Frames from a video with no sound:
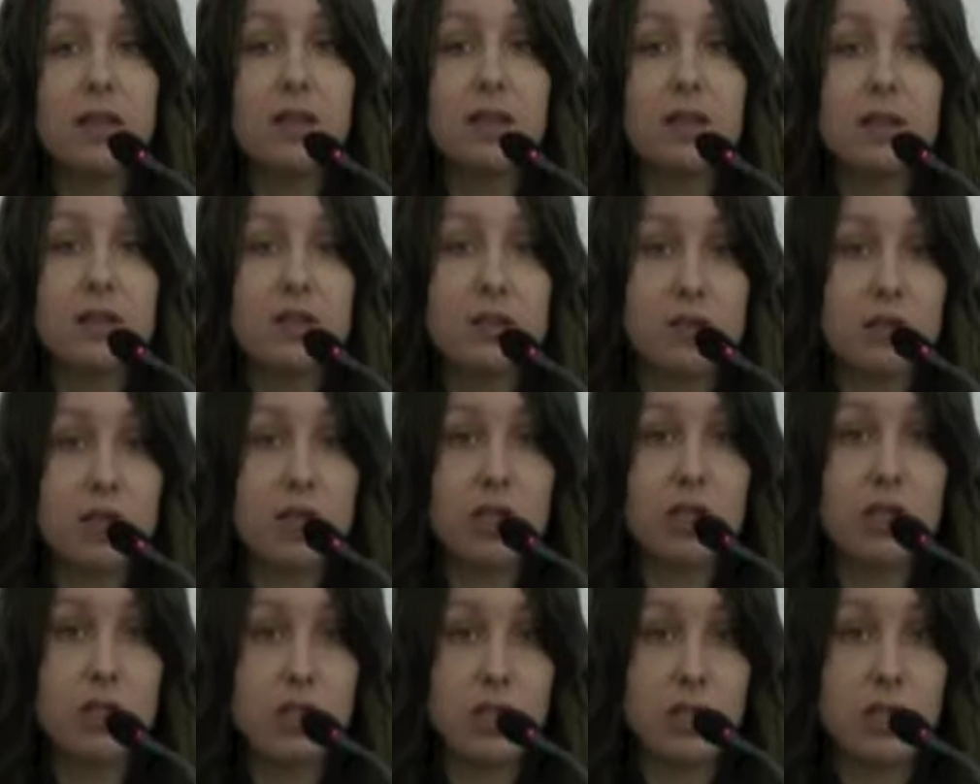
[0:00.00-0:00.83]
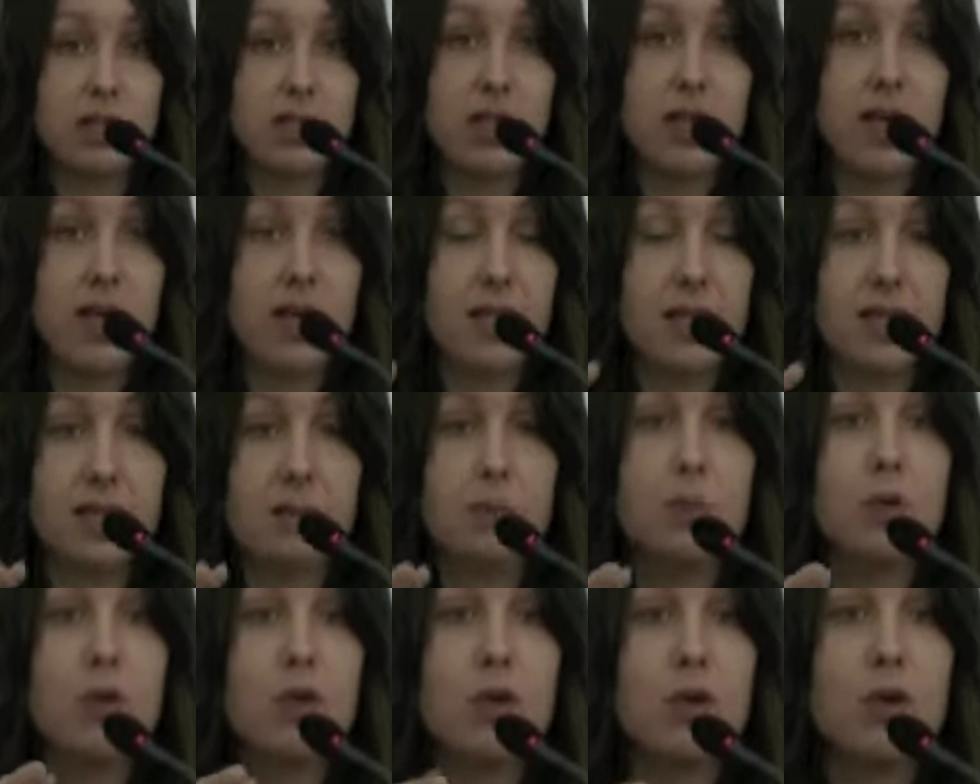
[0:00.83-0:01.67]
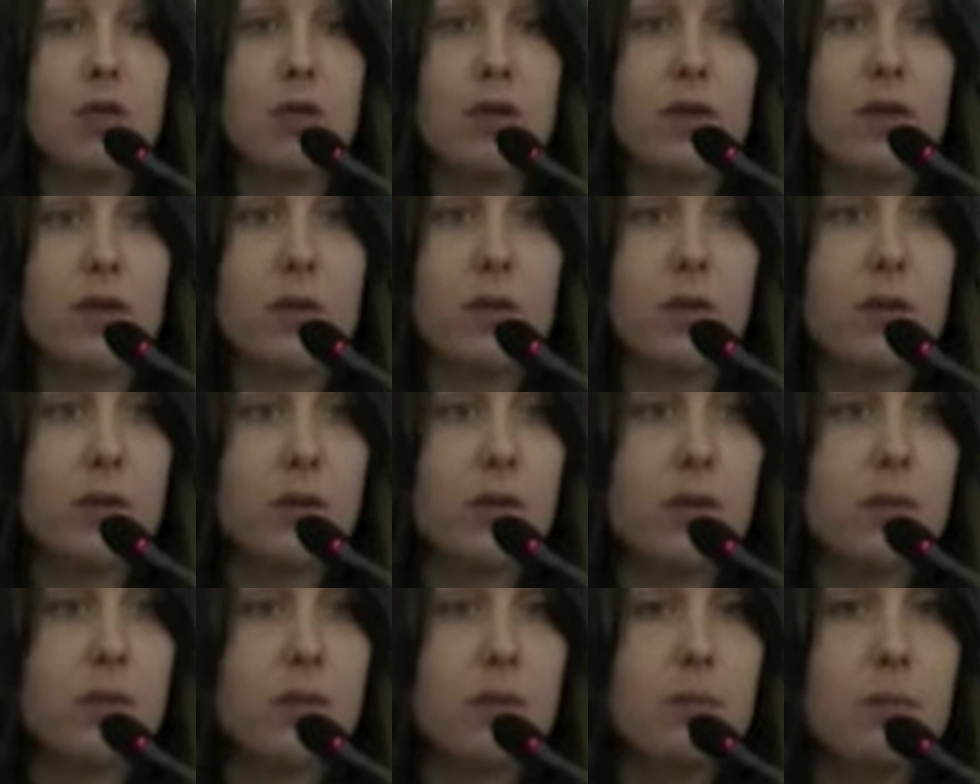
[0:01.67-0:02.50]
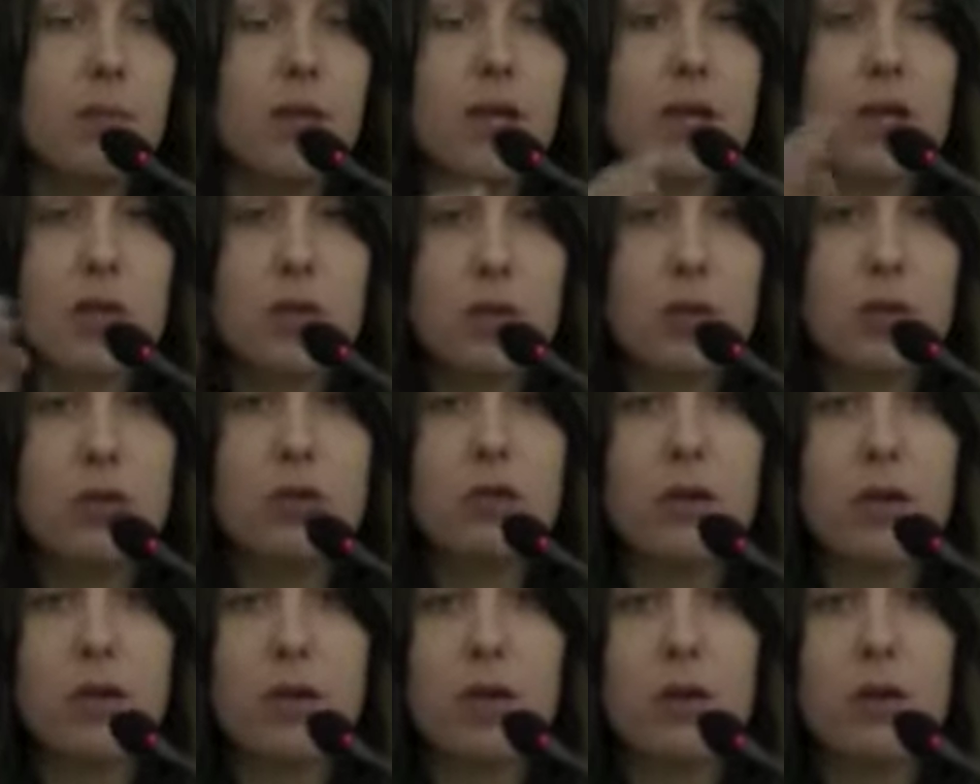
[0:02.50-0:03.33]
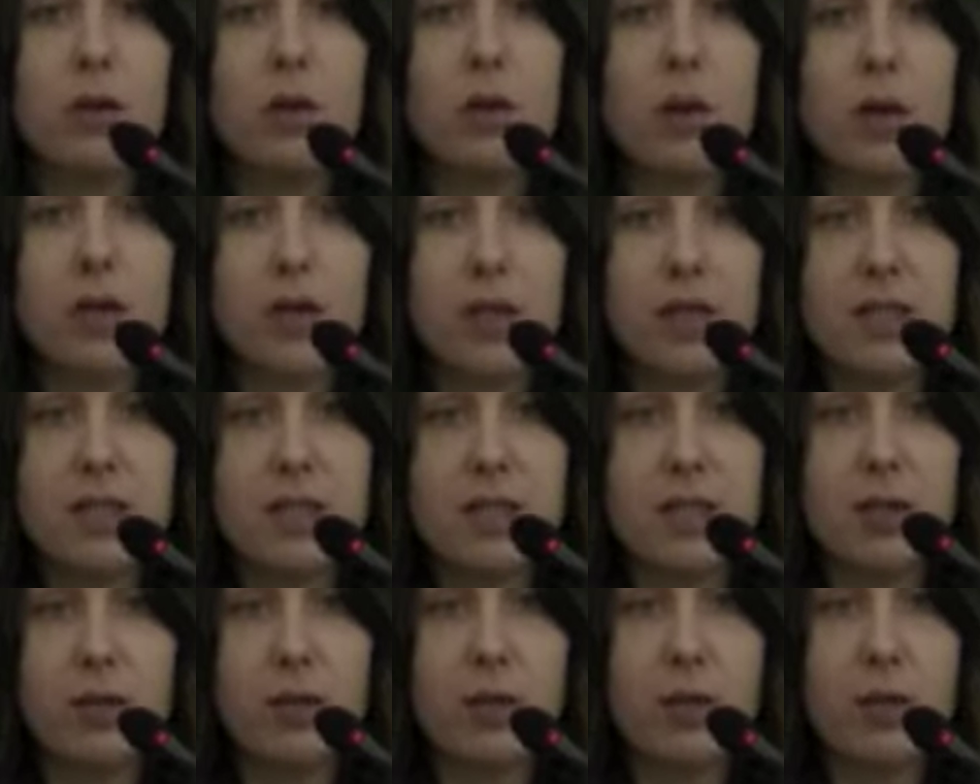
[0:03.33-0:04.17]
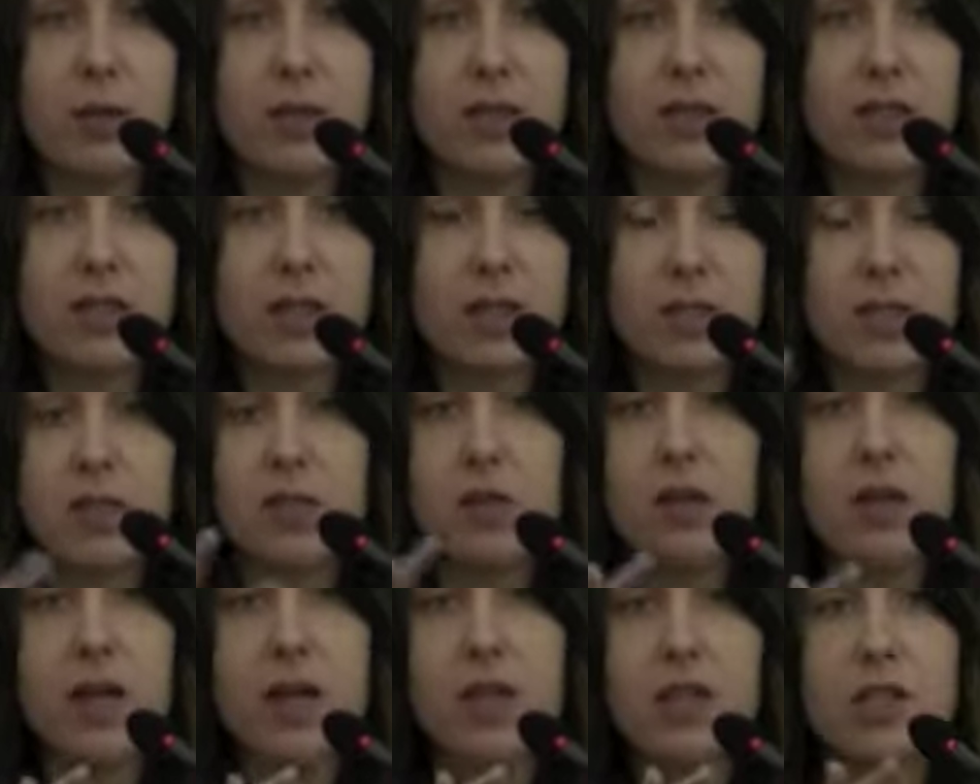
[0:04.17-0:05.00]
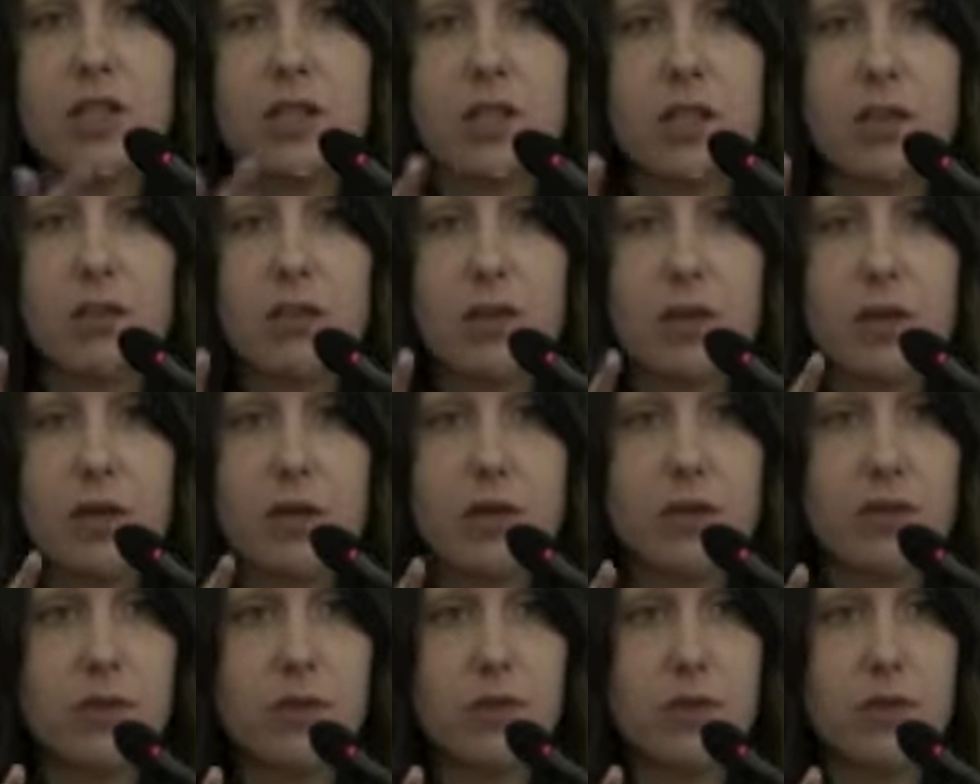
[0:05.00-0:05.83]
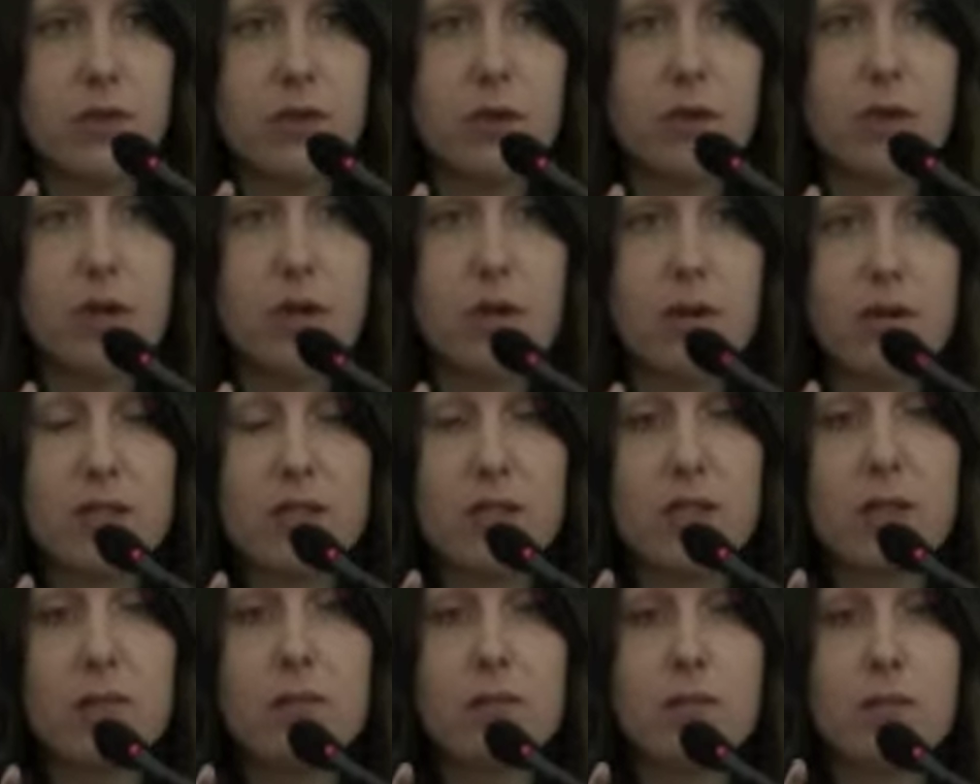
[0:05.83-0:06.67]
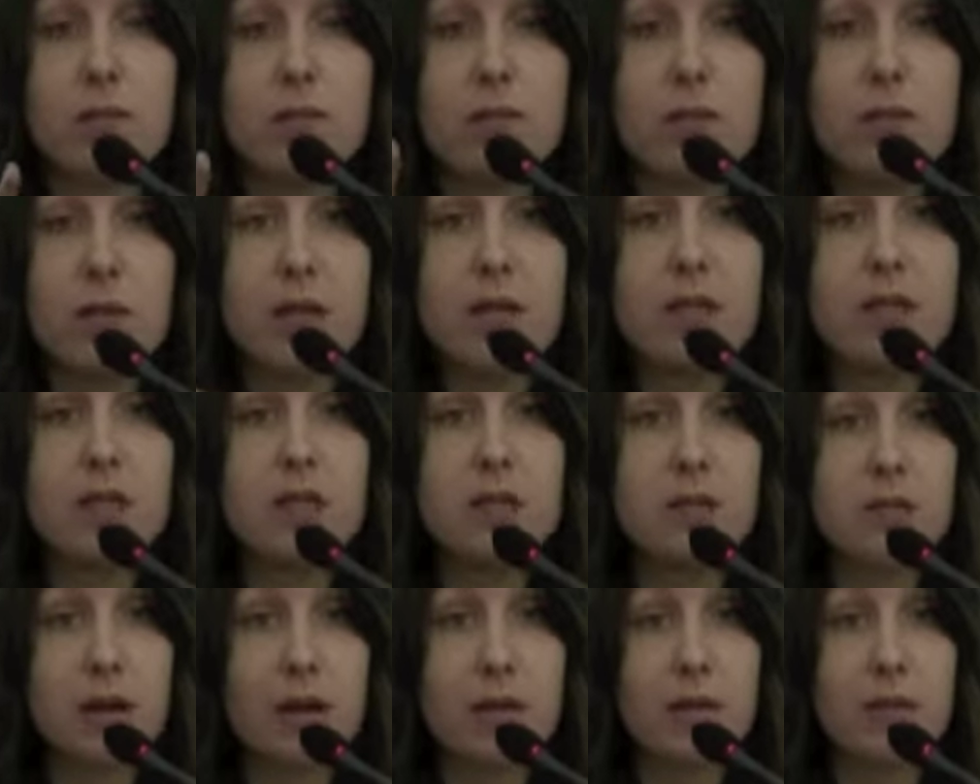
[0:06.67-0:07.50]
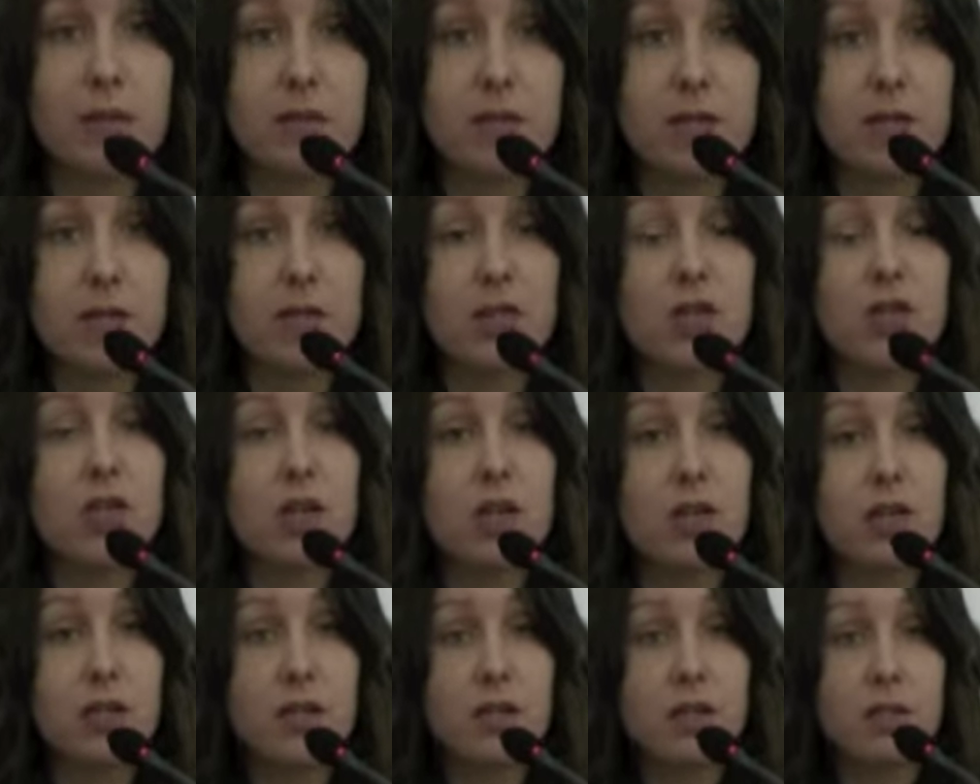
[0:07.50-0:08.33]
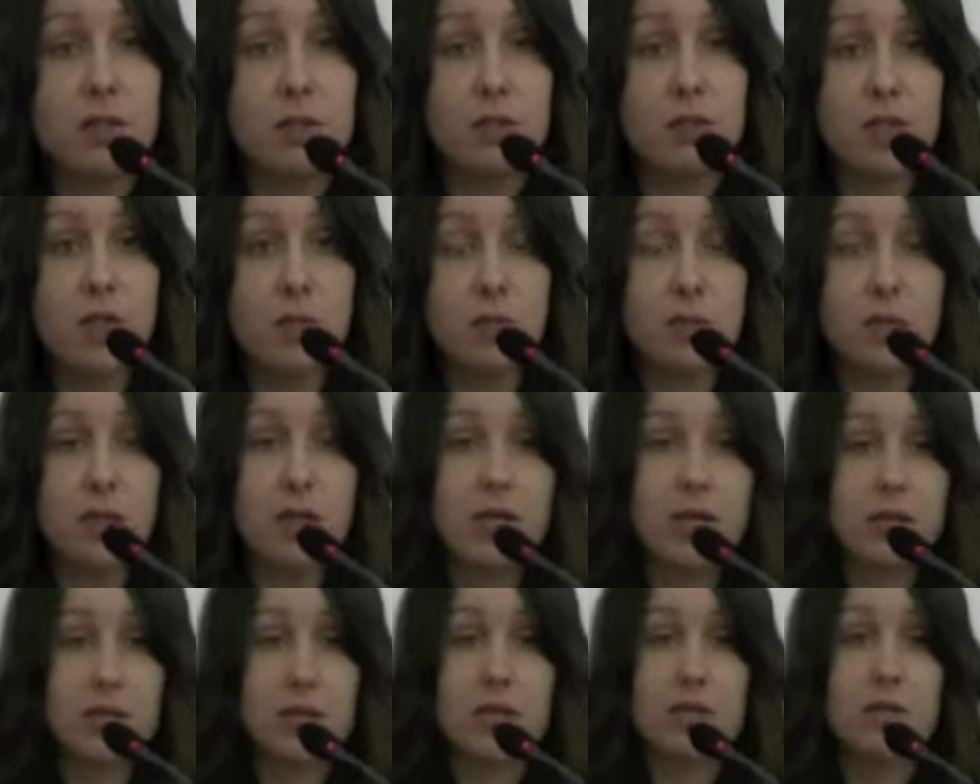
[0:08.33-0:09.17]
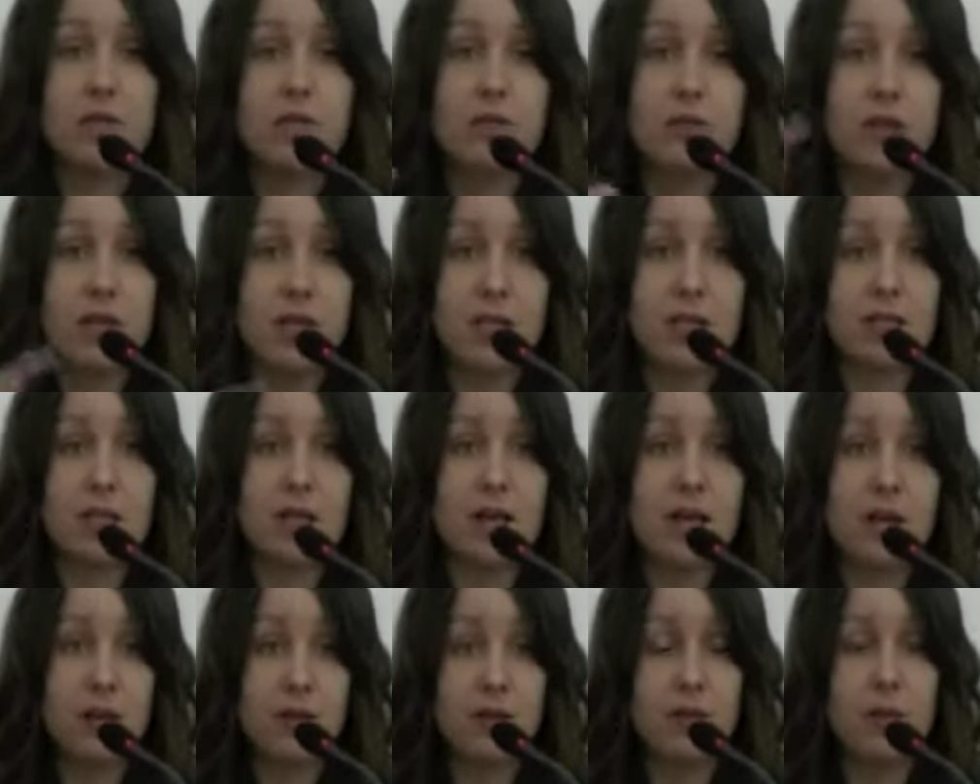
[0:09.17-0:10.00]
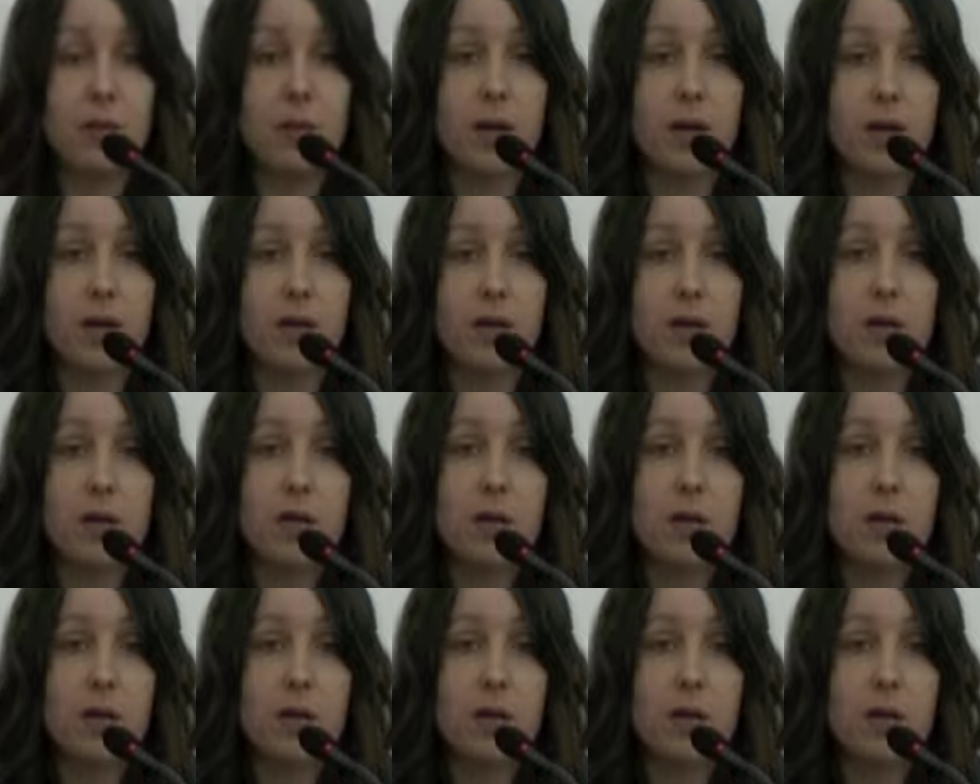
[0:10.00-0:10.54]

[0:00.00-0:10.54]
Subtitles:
illustrations. It has more of a pictorial quality, although it's not actually, for those of you who don't know, it's not ideograms like in Chinese or Japanese, it's a phonetic alphabet.